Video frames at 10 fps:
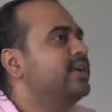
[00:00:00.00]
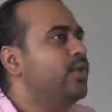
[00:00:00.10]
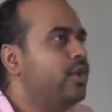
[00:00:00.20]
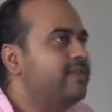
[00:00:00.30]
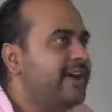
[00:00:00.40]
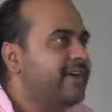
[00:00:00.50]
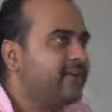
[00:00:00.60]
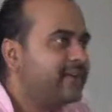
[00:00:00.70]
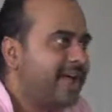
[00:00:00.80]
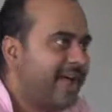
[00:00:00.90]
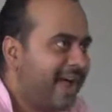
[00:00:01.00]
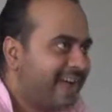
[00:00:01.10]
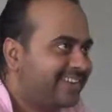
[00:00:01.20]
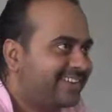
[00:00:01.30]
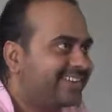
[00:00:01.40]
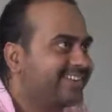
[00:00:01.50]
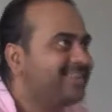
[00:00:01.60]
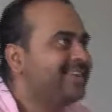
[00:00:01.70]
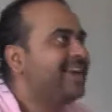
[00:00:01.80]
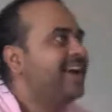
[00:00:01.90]
Don't wait for
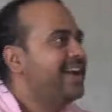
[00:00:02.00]
that.